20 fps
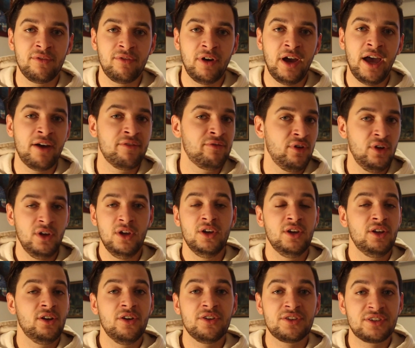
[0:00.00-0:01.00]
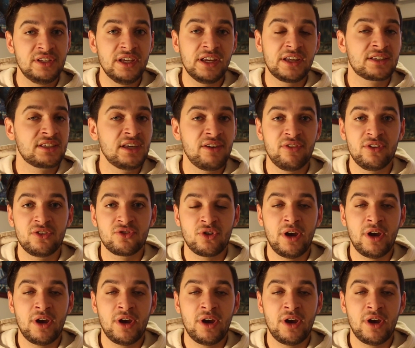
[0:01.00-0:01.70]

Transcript: If I have 6-7